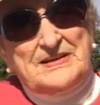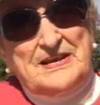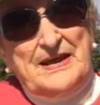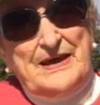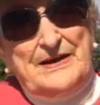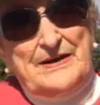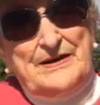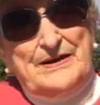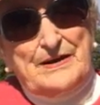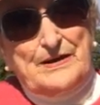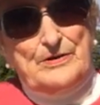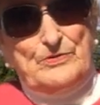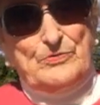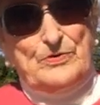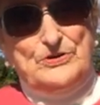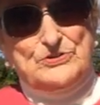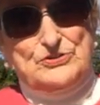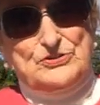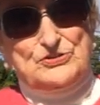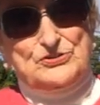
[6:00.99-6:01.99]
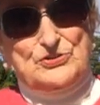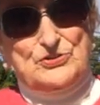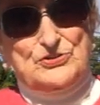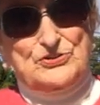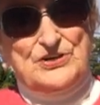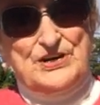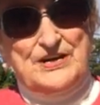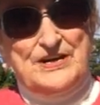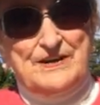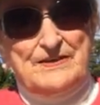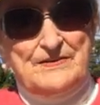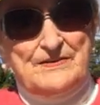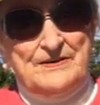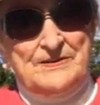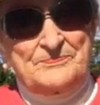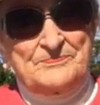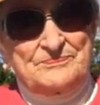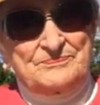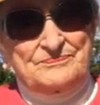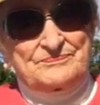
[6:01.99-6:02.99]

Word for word: Dad and I registered together